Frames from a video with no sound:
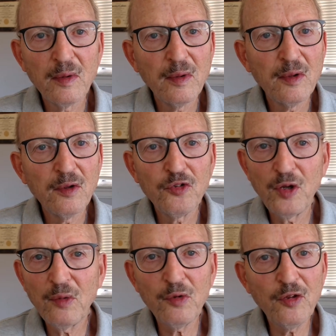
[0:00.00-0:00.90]

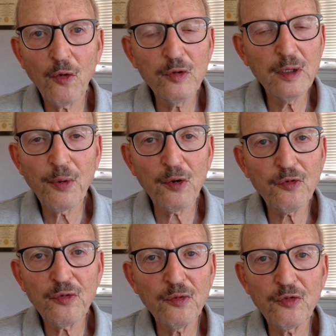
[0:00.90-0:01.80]
She was the only
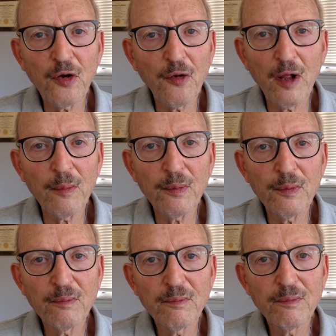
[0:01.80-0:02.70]
person who showed up,
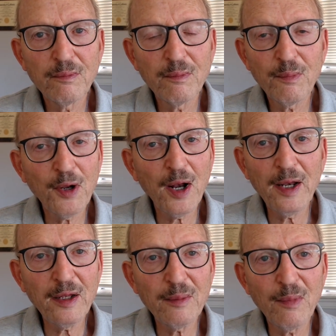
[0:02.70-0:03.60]
but I
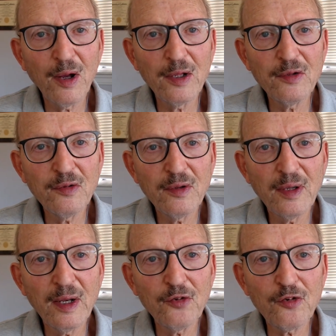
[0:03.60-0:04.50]
didn't mind,
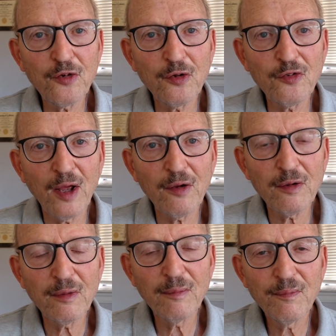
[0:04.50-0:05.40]
and as it turns out,
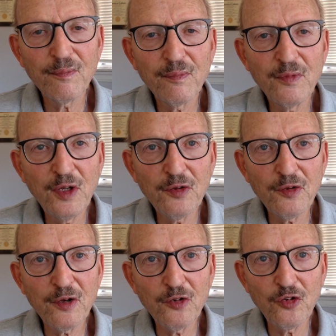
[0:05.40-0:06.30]
neither
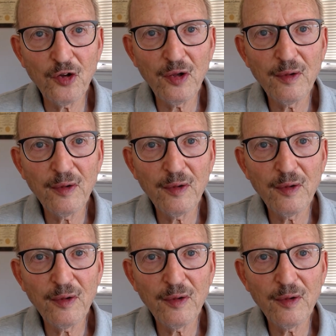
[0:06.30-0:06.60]
did she.